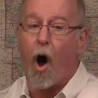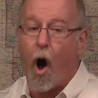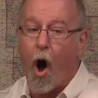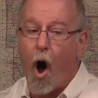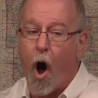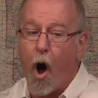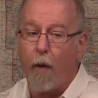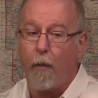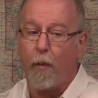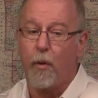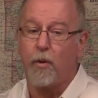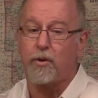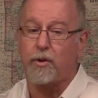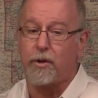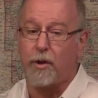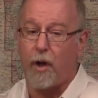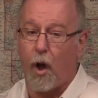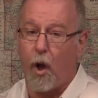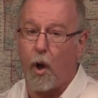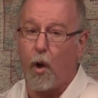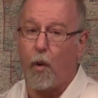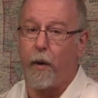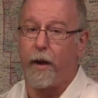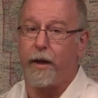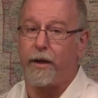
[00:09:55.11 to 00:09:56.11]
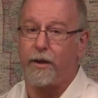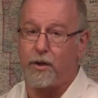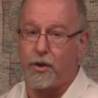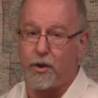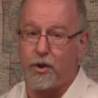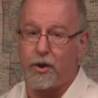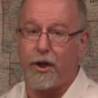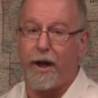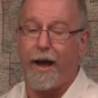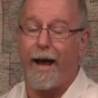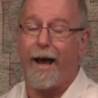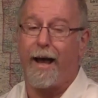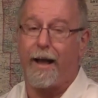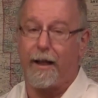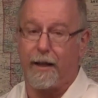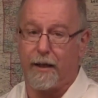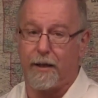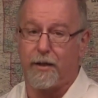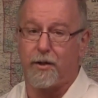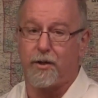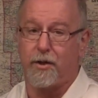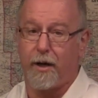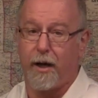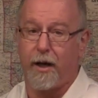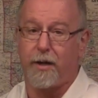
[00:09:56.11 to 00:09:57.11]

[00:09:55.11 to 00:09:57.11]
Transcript: almost always challenge